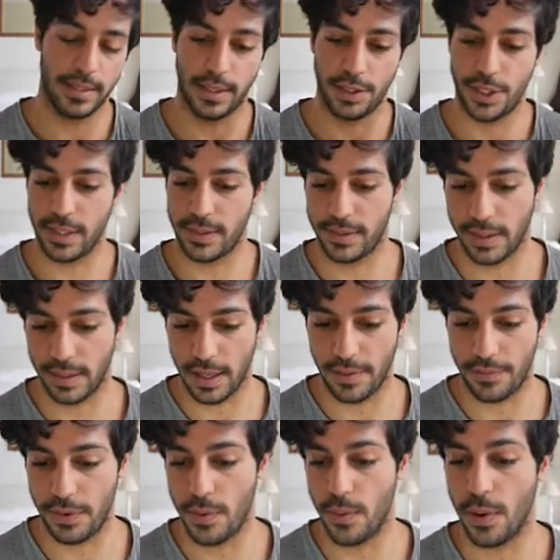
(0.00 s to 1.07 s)
Suggested
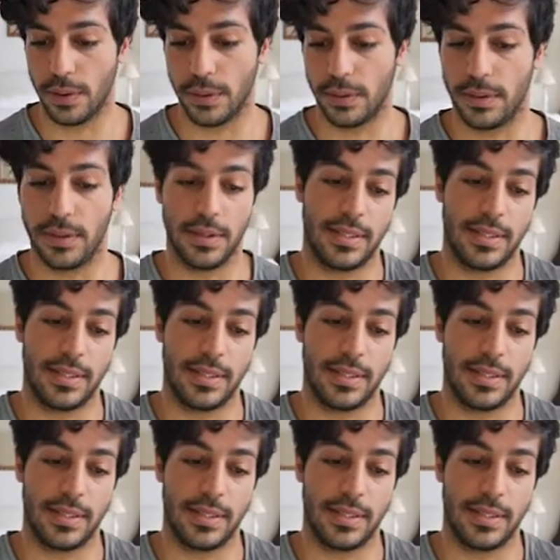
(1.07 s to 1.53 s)
if you want